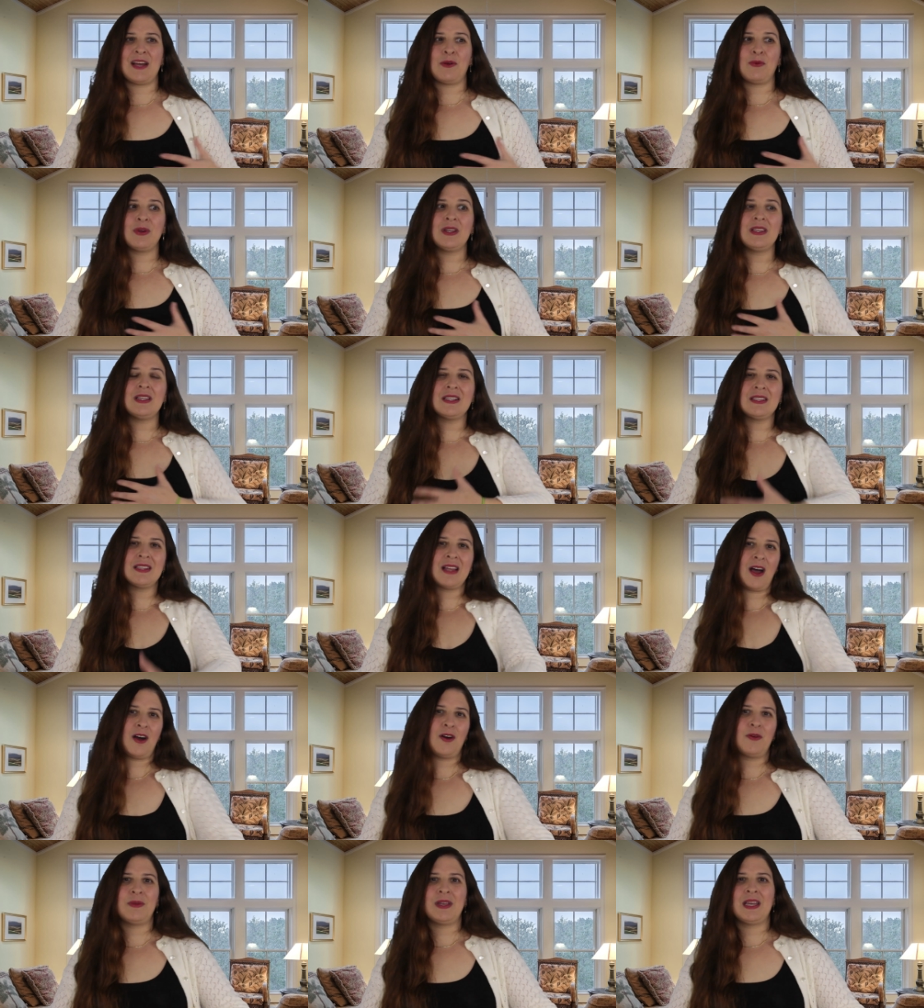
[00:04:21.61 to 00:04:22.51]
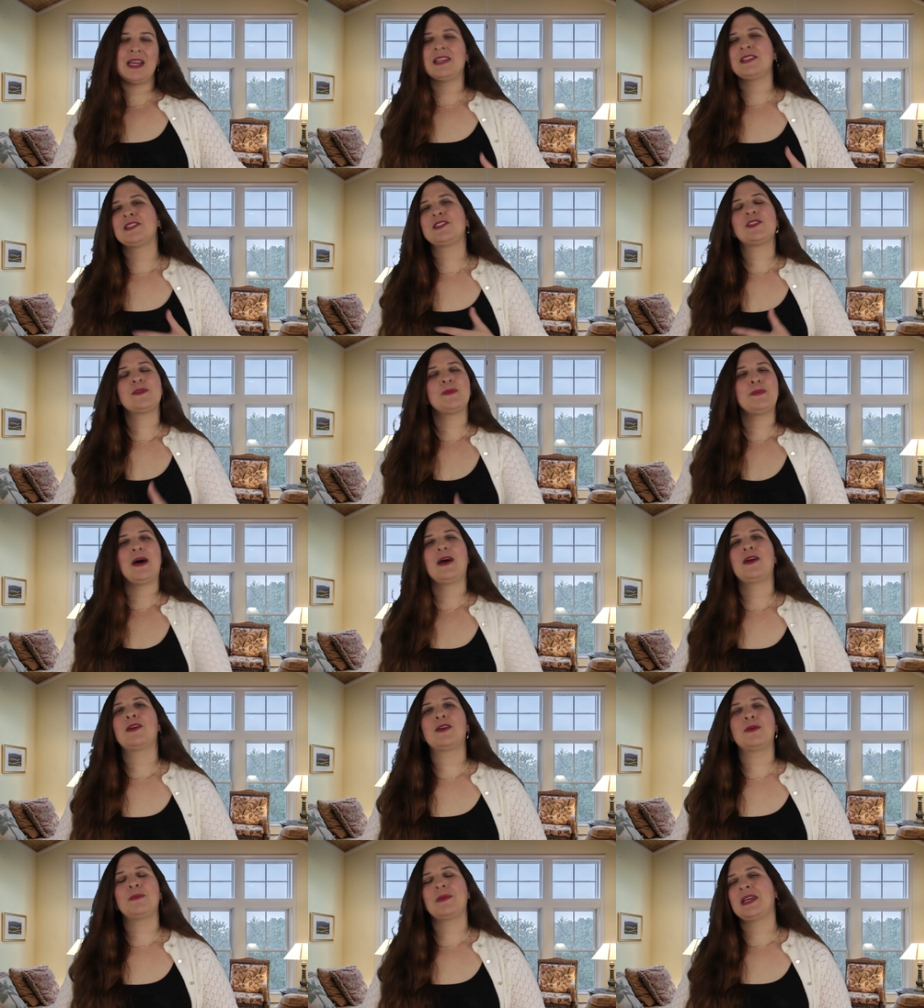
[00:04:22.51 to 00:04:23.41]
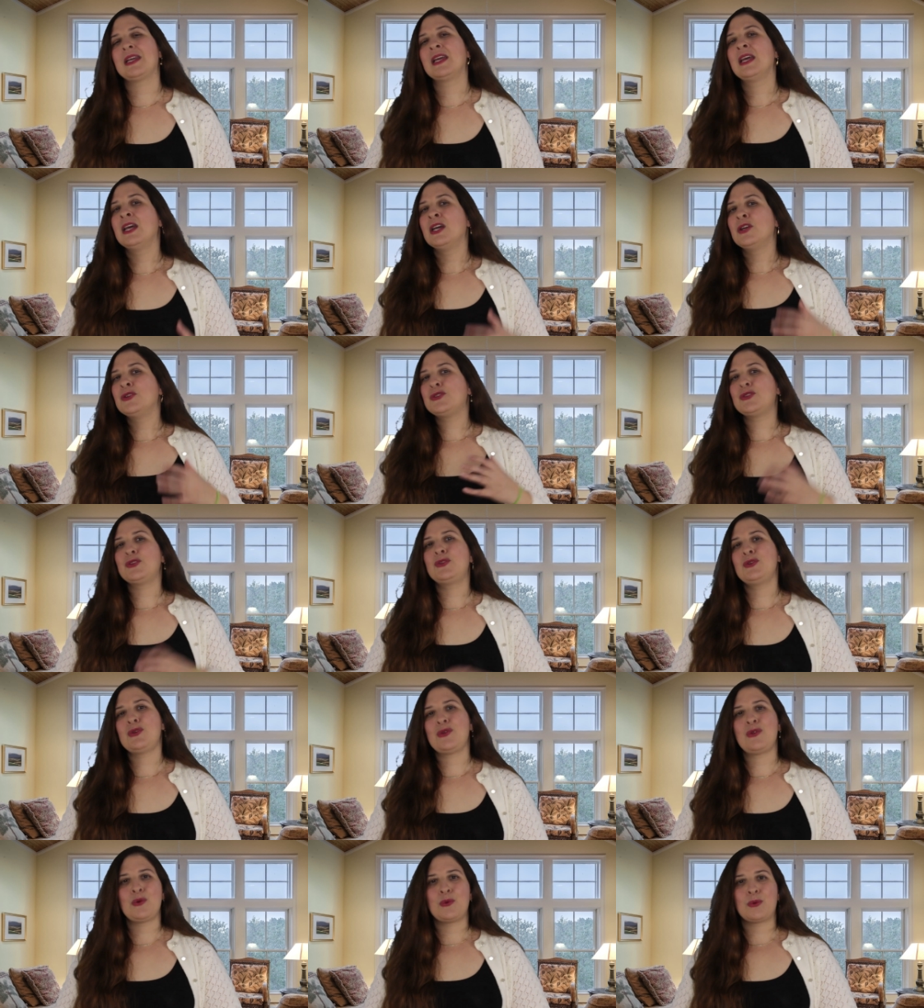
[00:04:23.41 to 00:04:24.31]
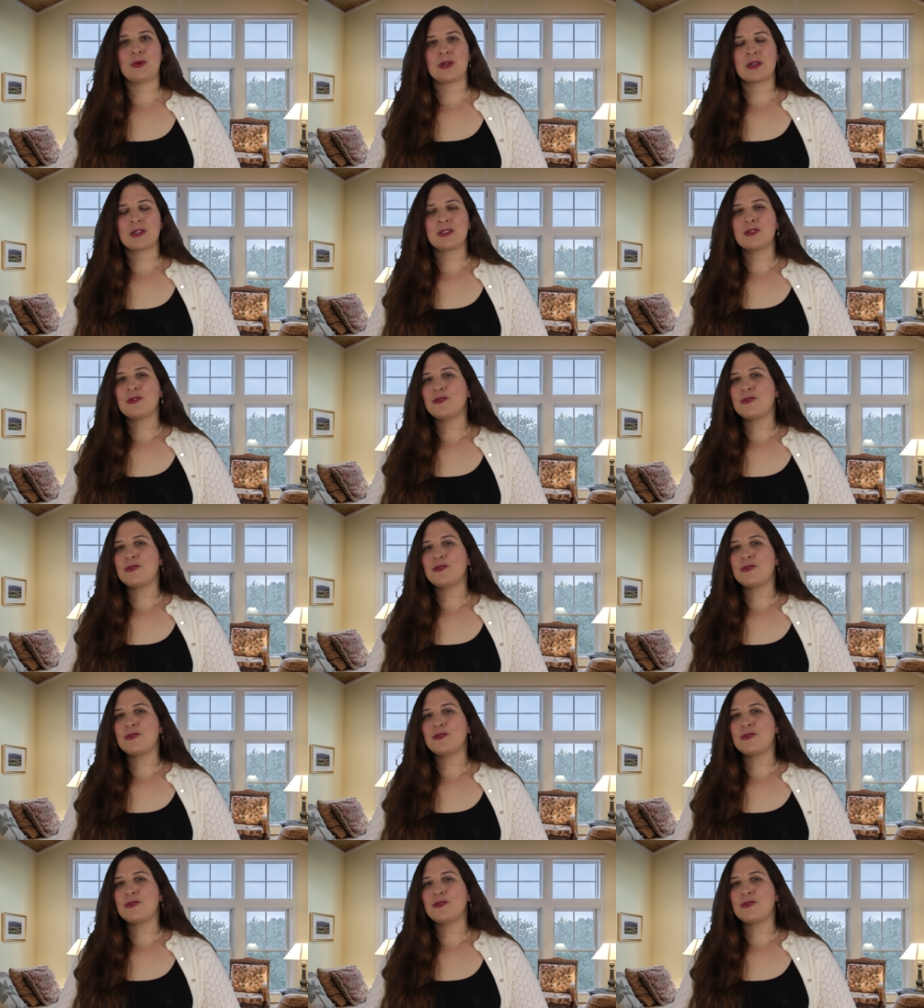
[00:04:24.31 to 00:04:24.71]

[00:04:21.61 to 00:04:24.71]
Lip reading: that will allow me and inspire me to do the work.